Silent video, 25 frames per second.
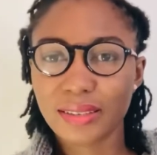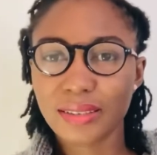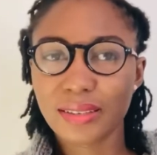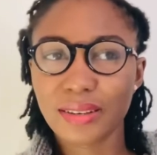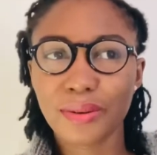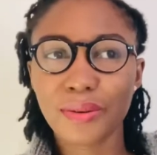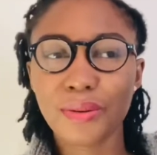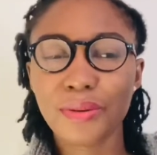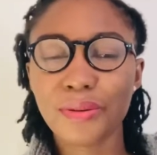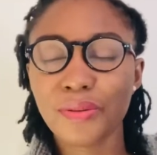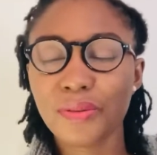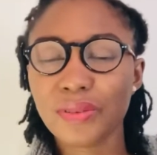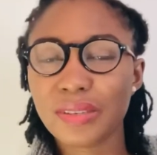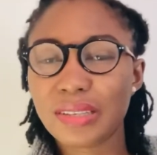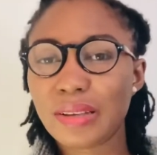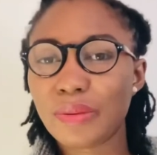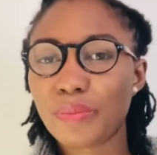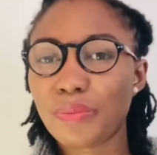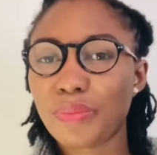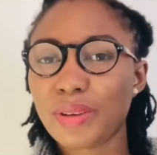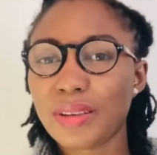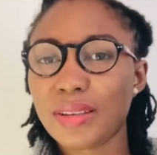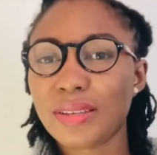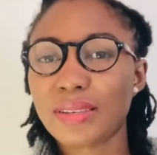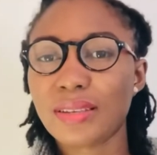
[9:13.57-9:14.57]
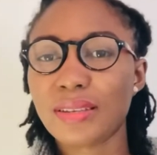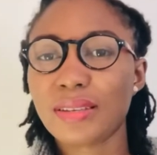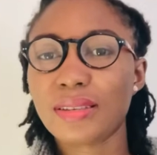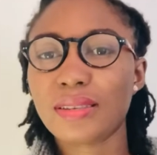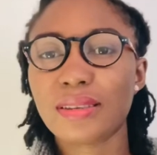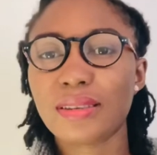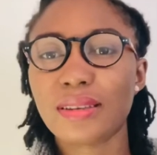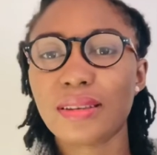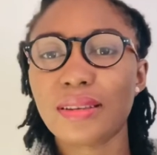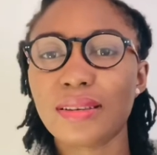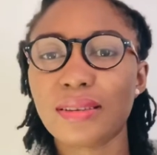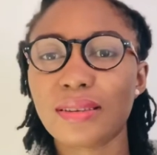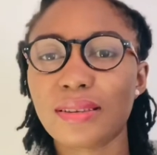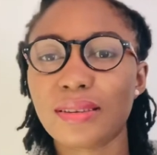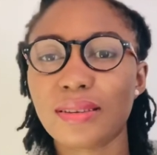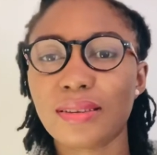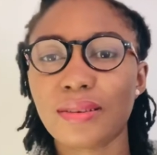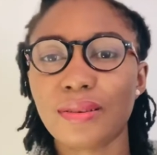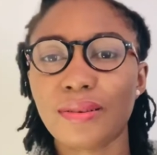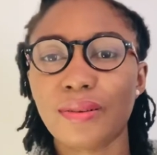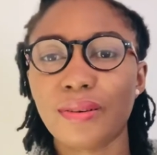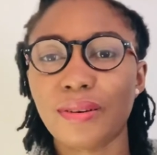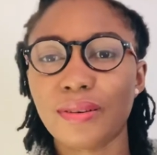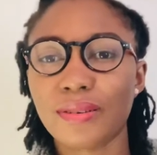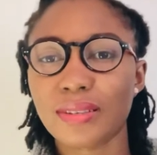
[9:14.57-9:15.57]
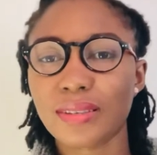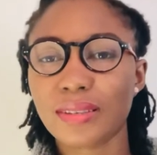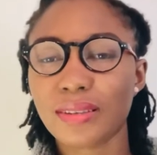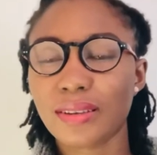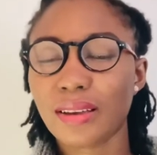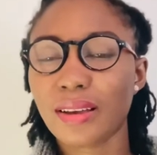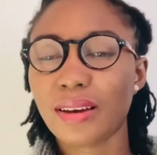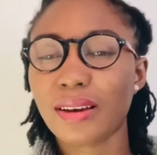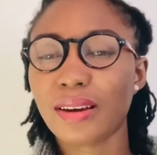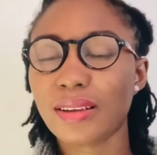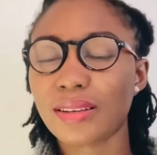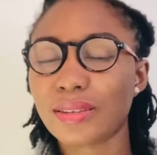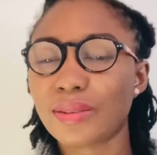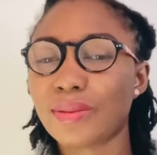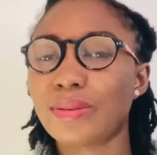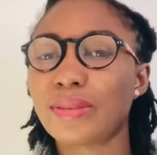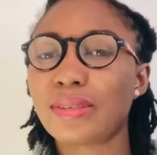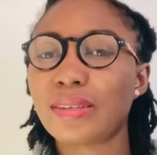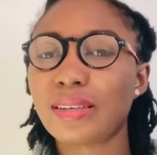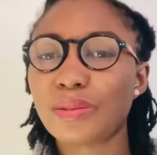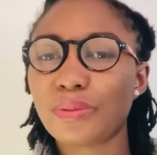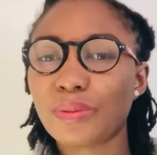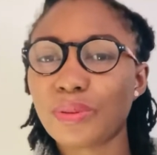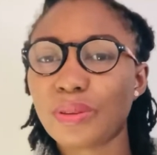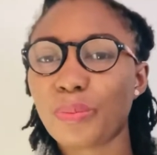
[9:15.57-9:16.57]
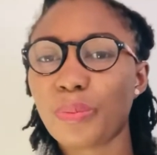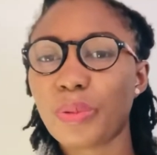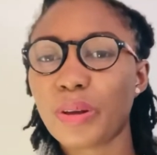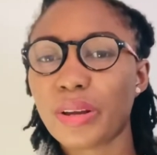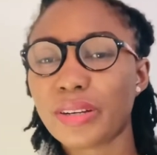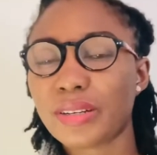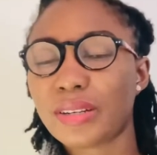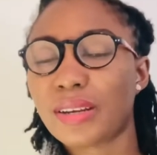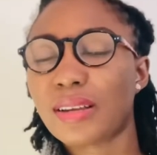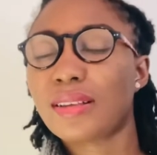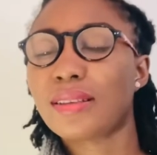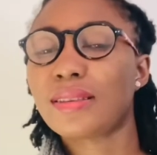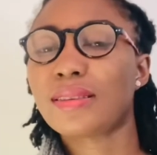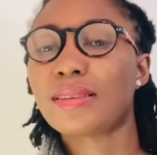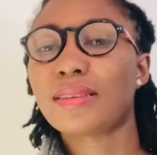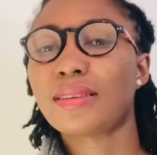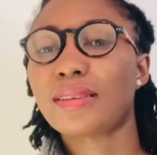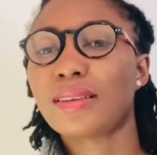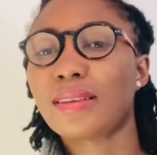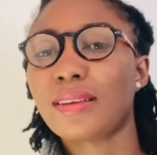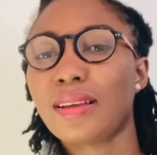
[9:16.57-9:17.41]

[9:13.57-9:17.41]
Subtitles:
They don't use the PCTs or CNAs to sit with patients.